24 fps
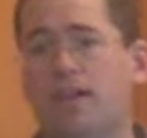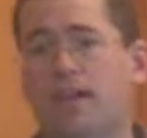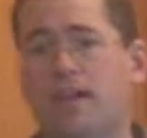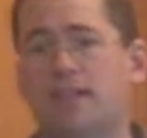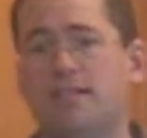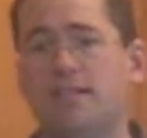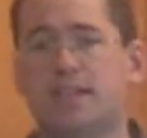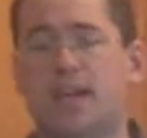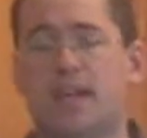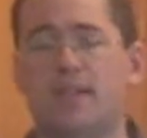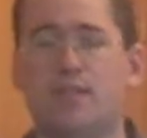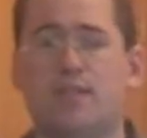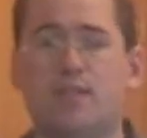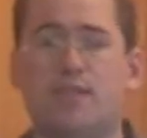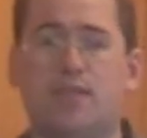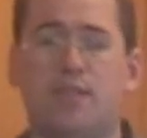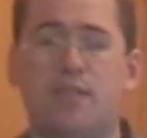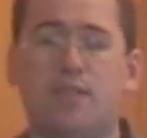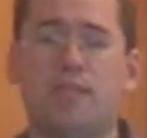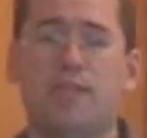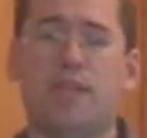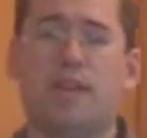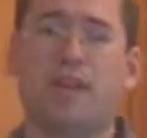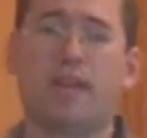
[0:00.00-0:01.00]
and it's kind of a
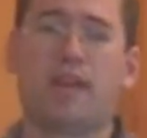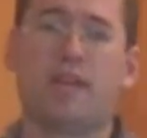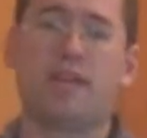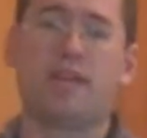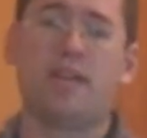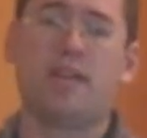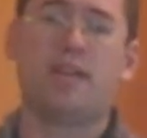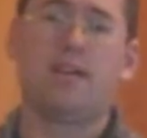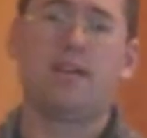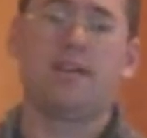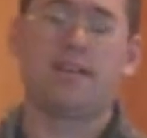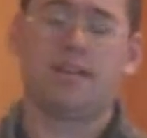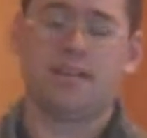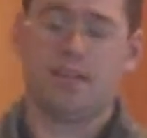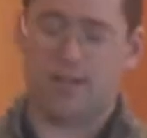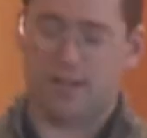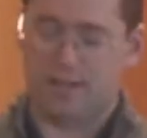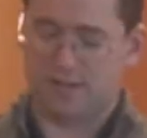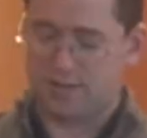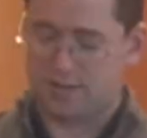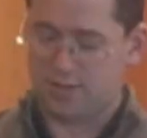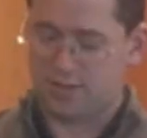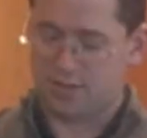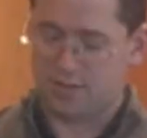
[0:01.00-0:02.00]
fun thing
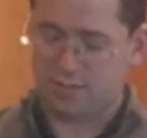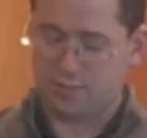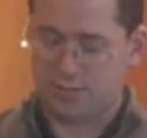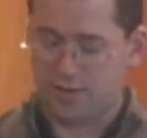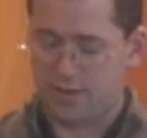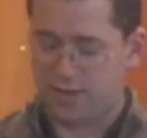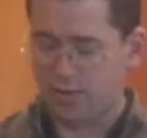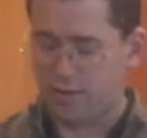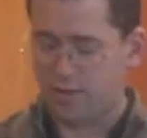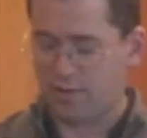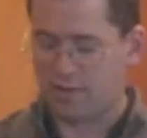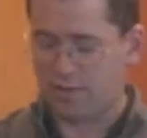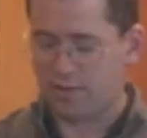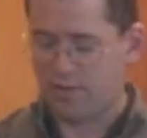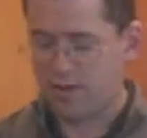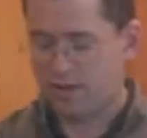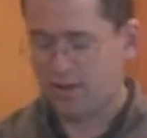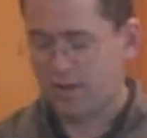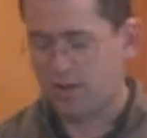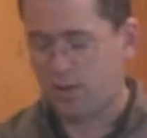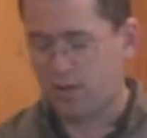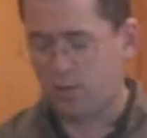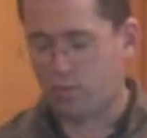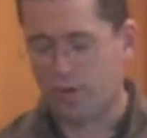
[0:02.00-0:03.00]
to do and play with.
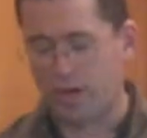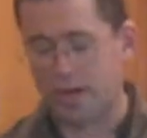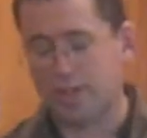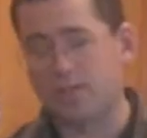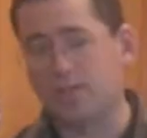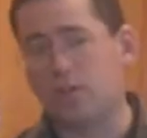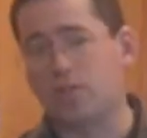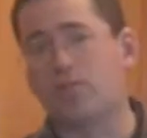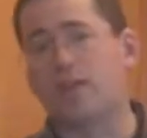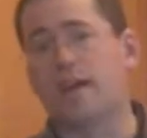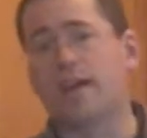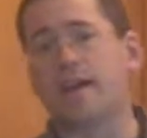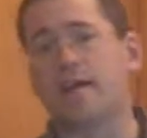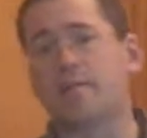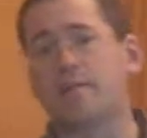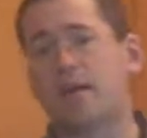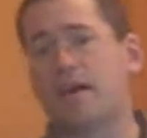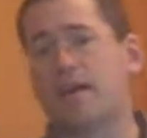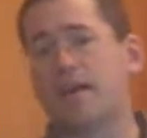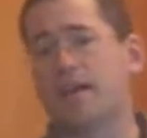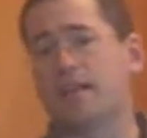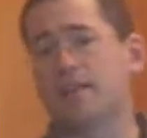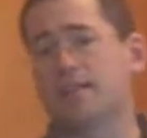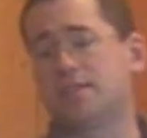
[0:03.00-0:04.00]
What I don't like
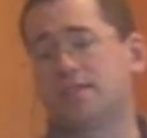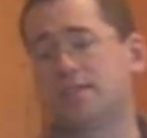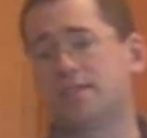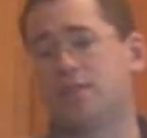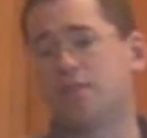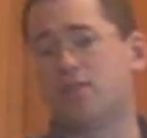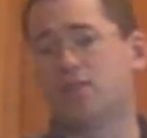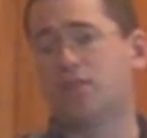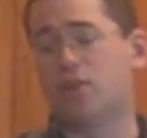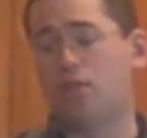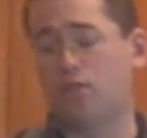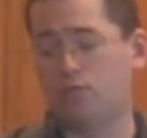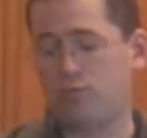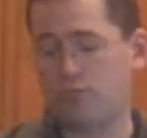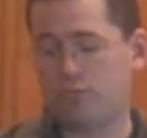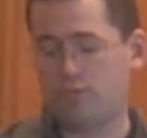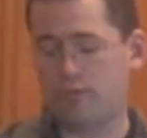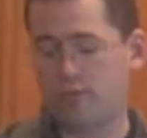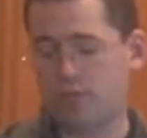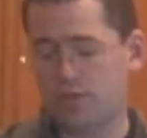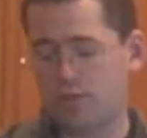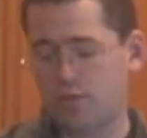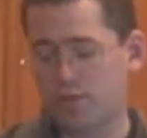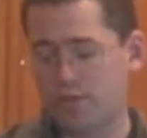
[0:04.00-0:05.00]
about it is if you don't
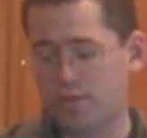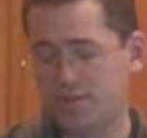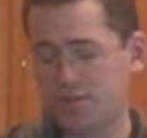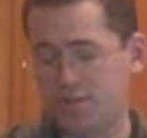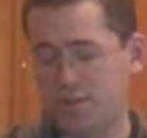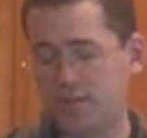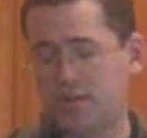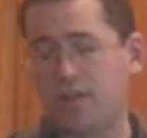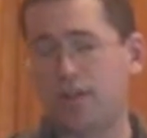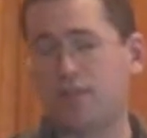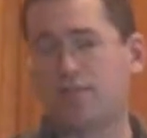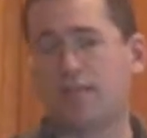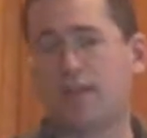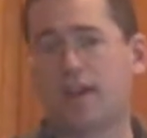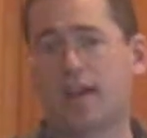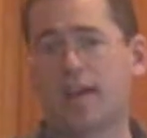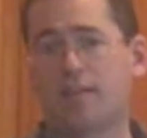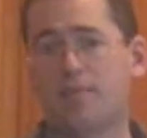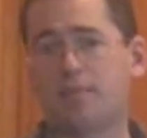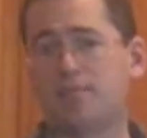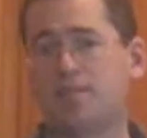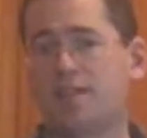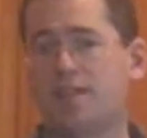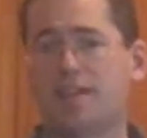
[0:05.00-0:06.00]
twist it enough
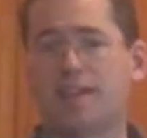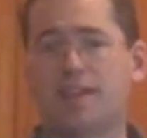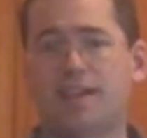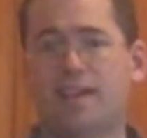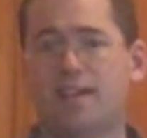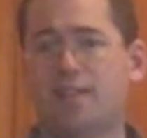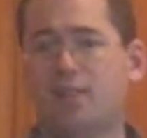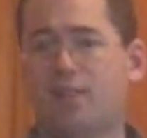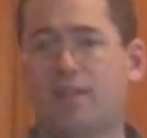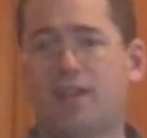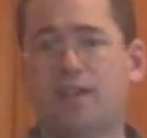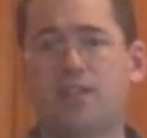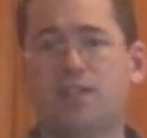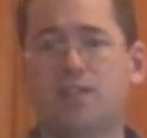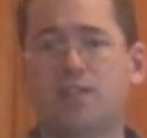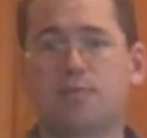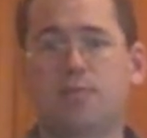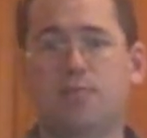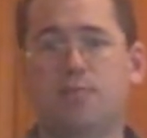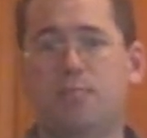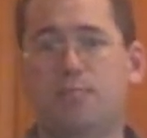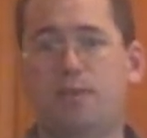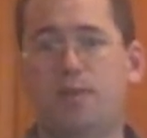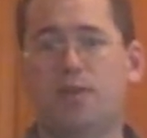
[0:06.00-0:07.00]
times, the thing just
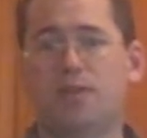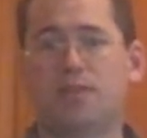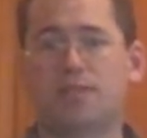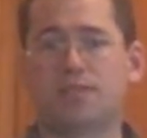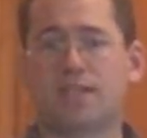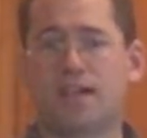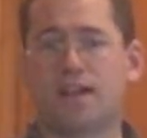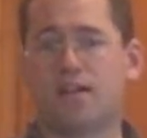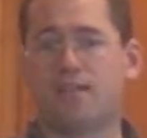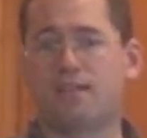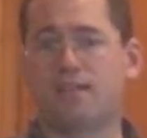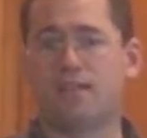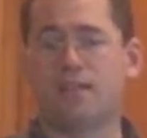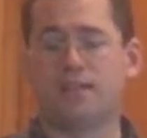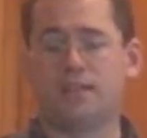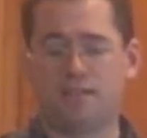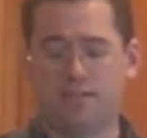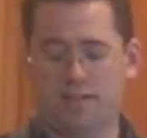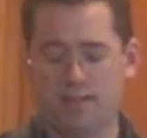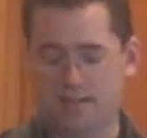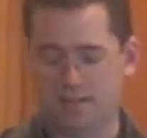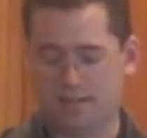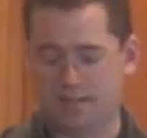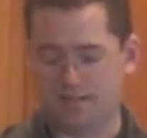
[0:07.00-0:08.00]
piddles out,
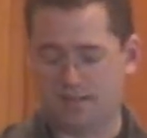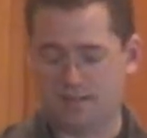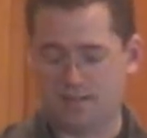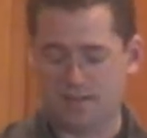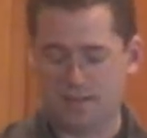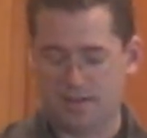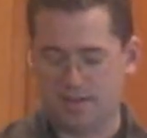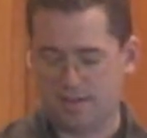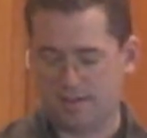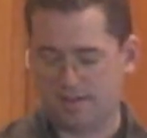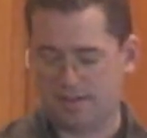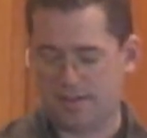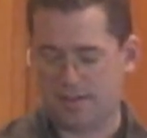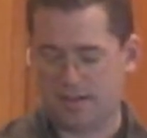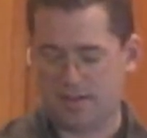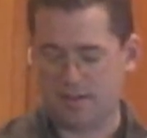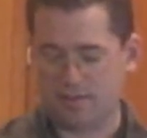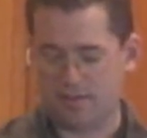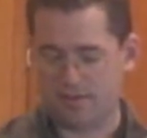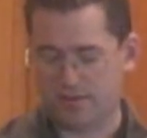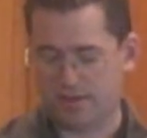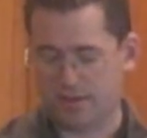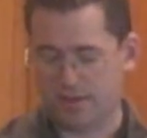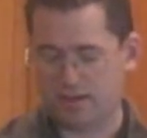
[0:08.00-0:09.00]
and it's
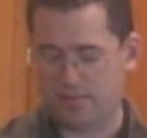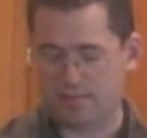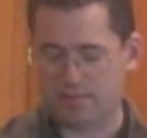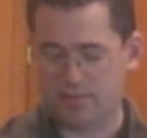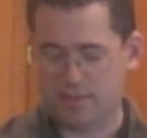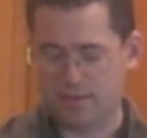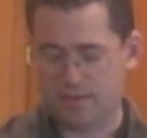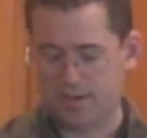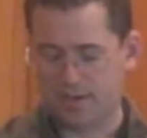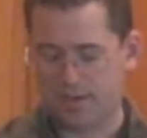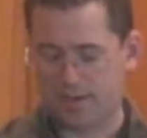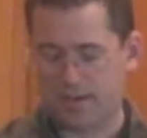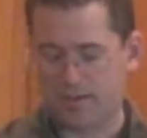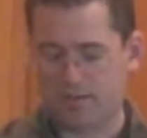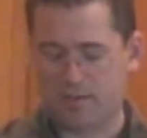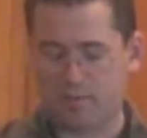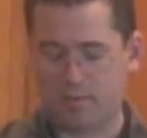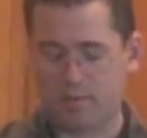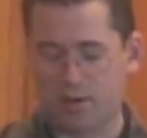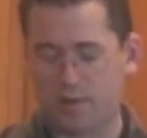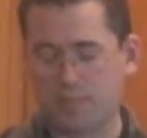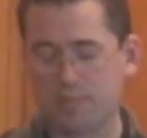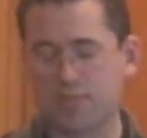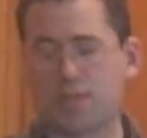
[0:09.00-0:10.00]
kind of
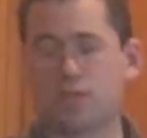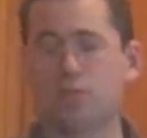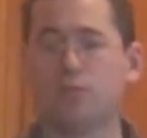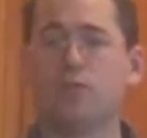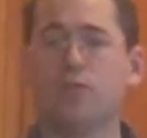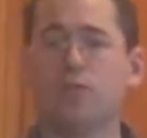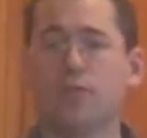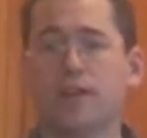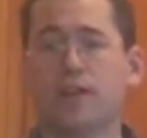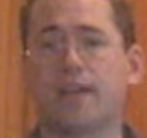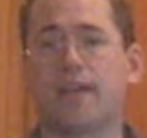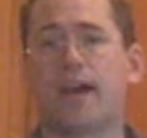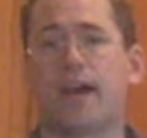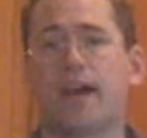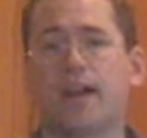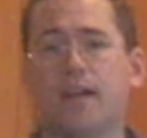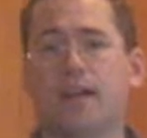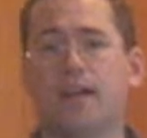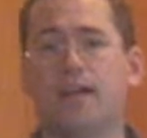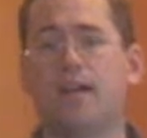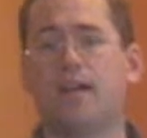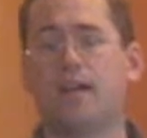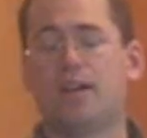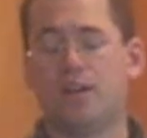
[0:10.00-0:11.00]
a bump. So you really gotta